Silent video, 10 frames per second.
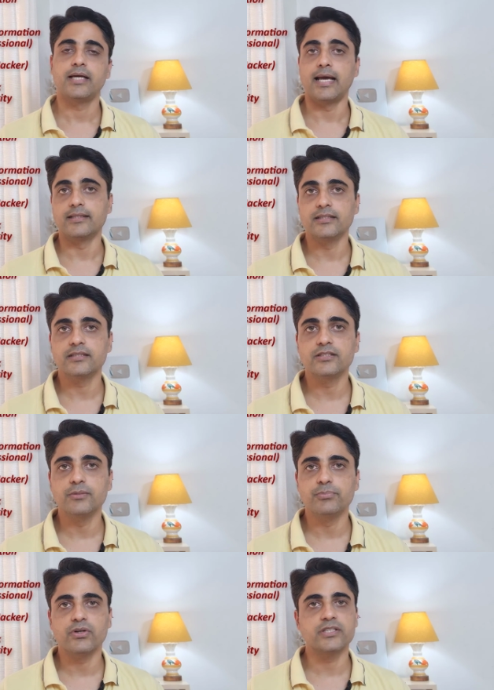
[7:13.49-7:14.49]
and this is
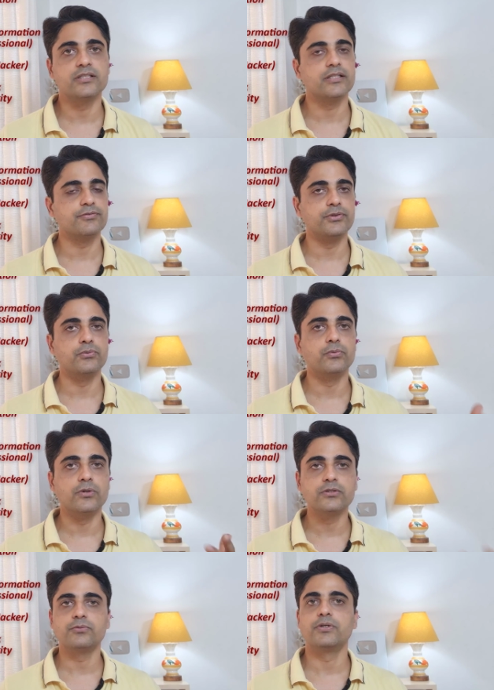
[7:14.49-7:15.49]
important if you
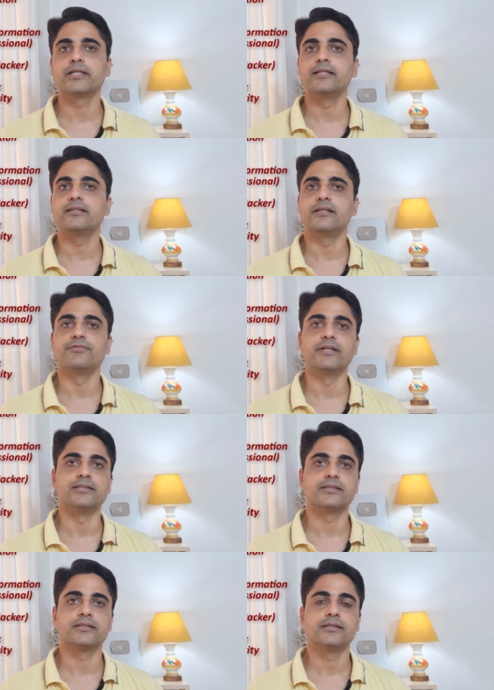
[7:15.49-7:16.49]
want to work in
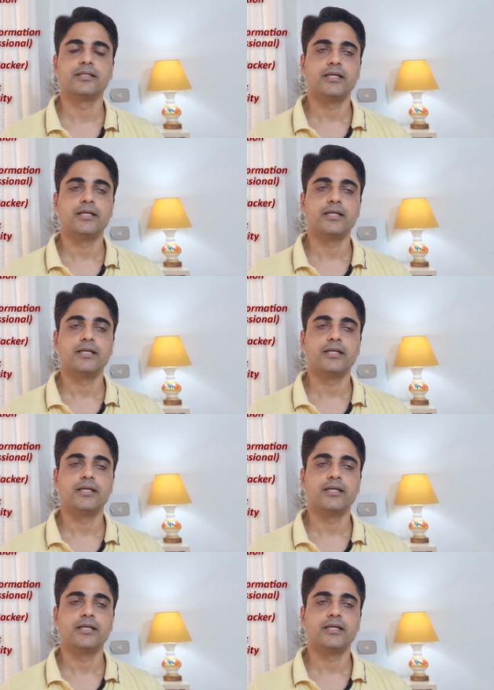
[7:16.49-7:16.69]
defense.